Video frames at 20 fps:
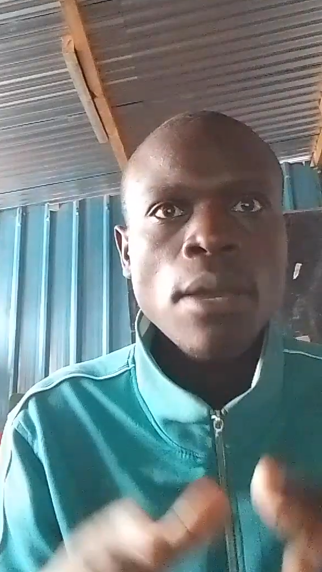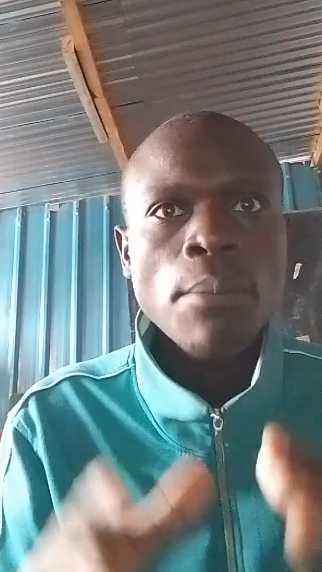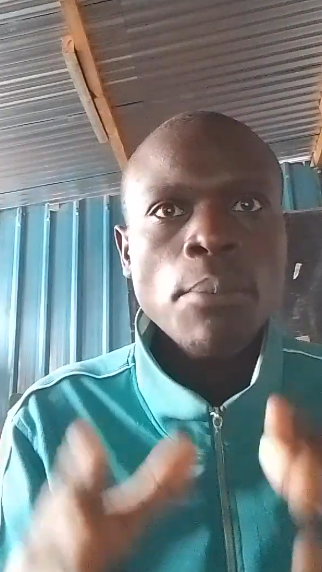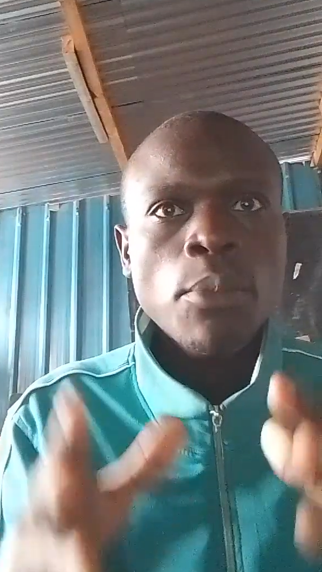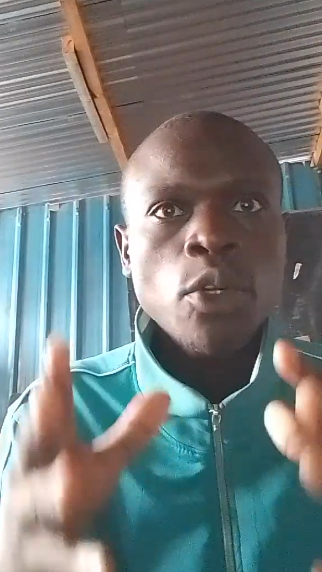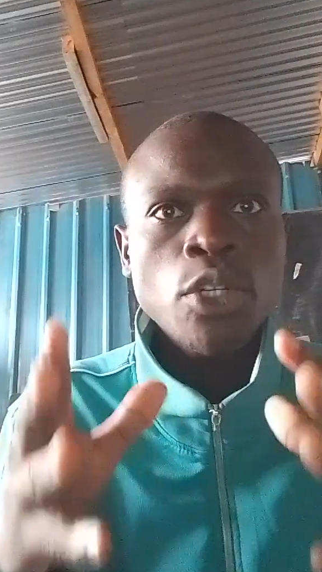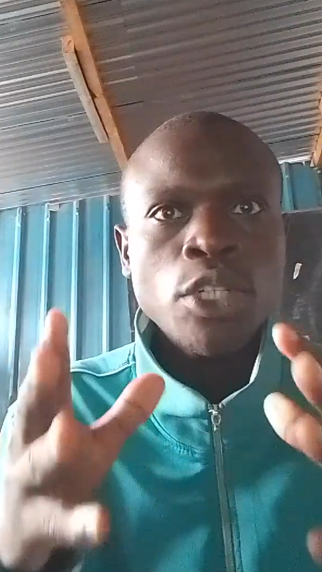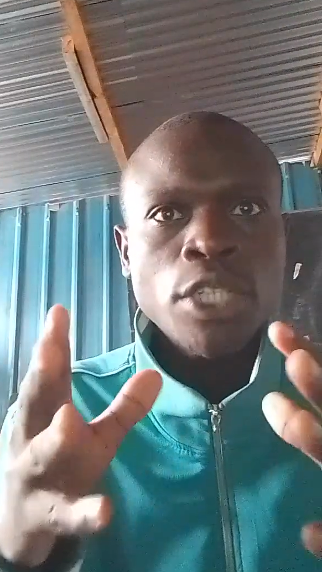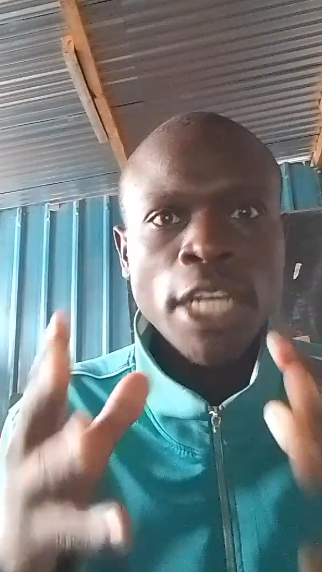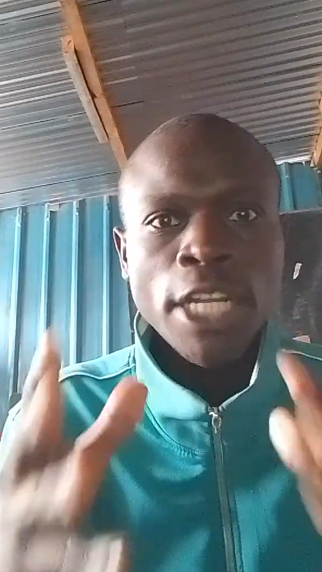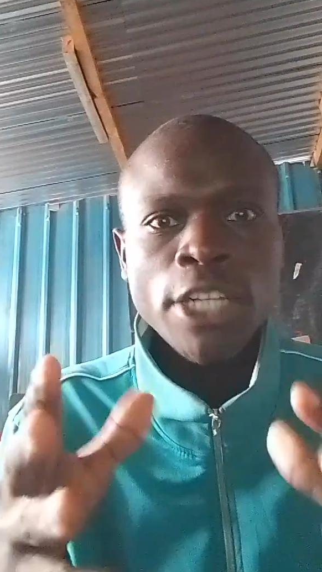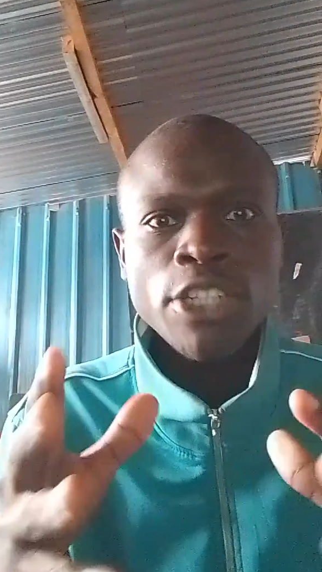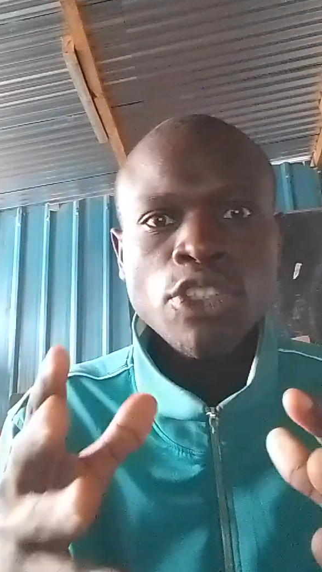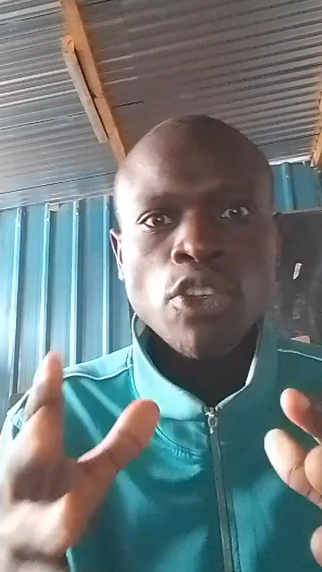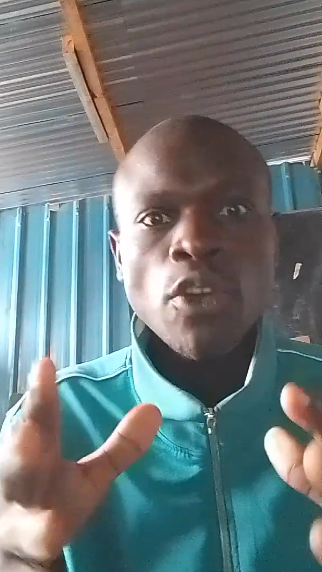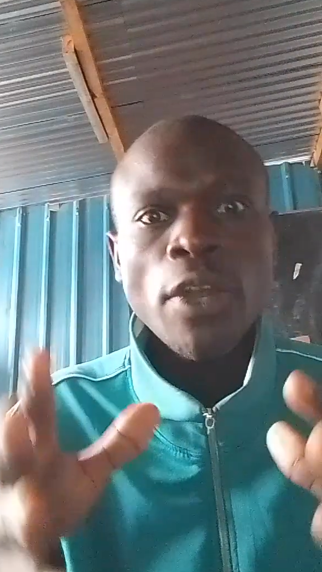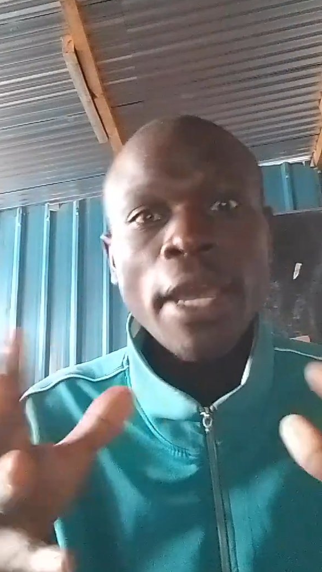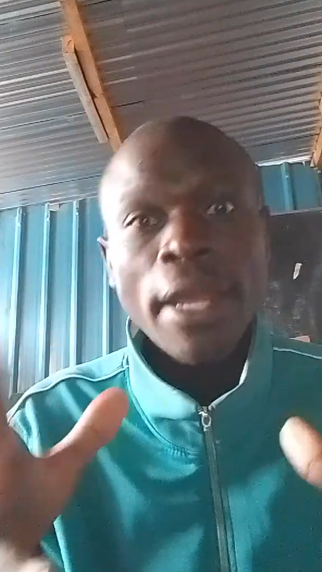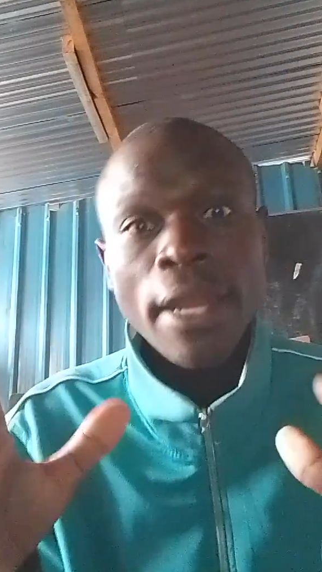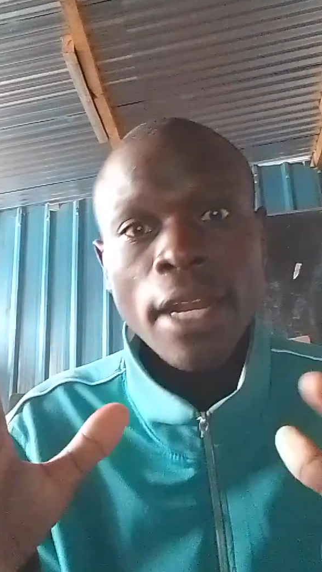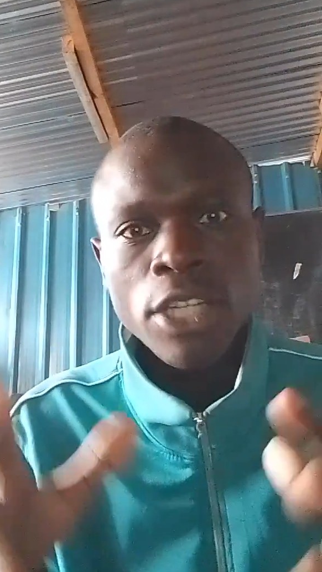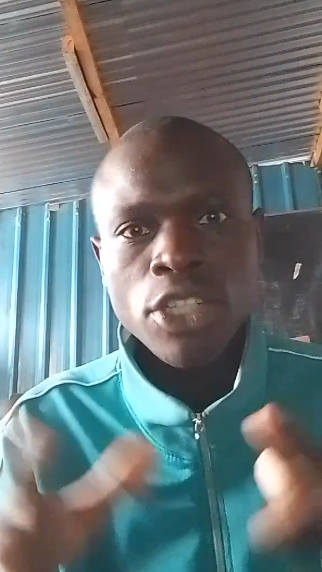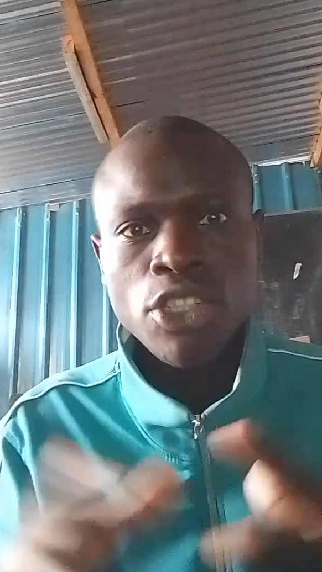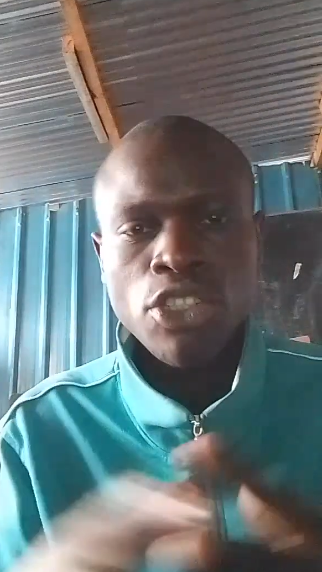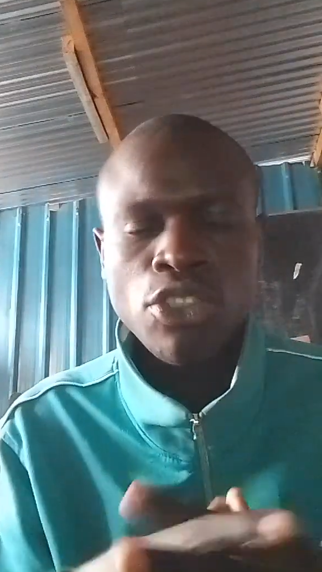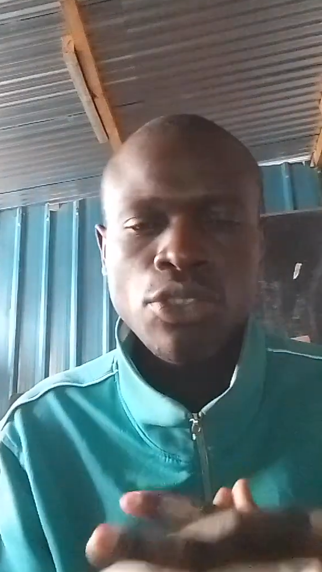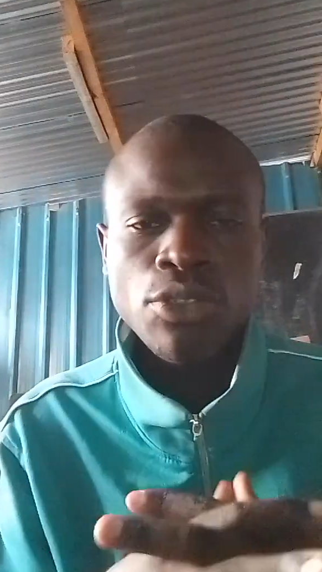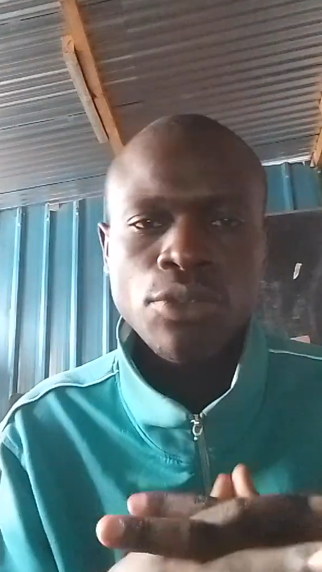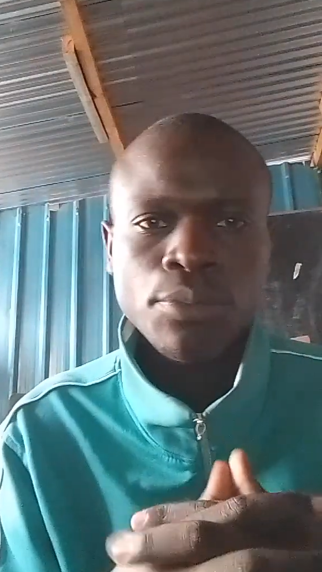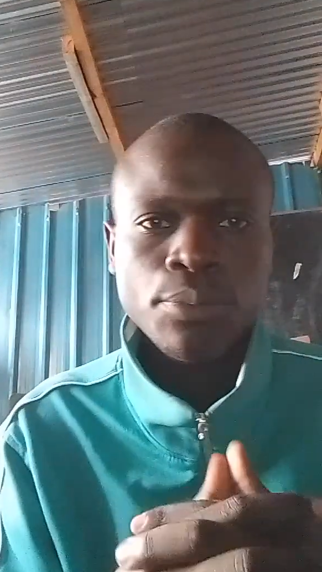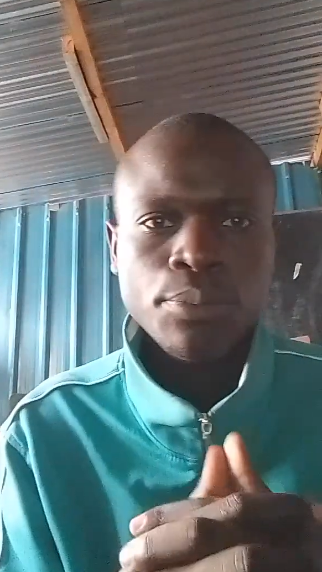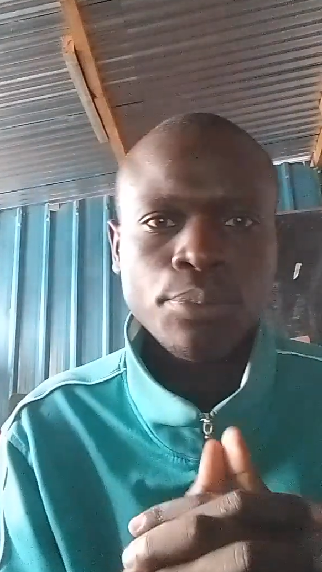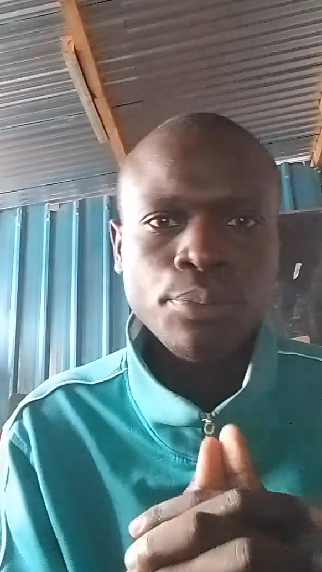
potential energy